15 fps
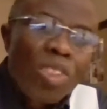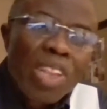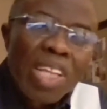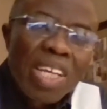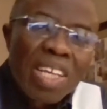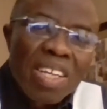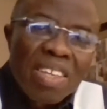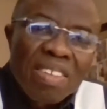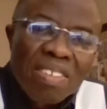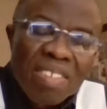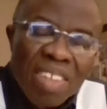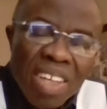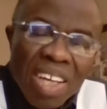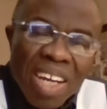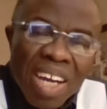things
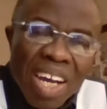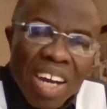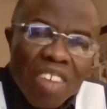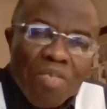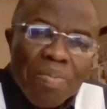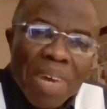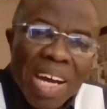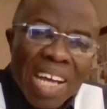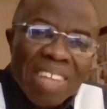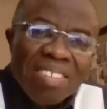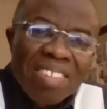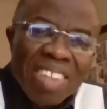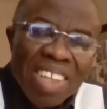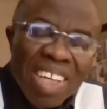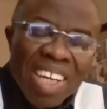have
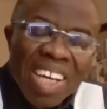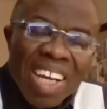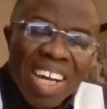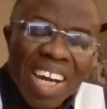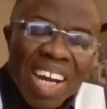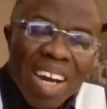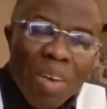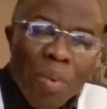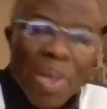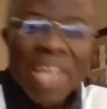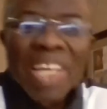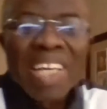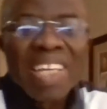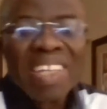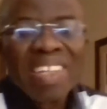passed
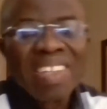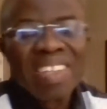away.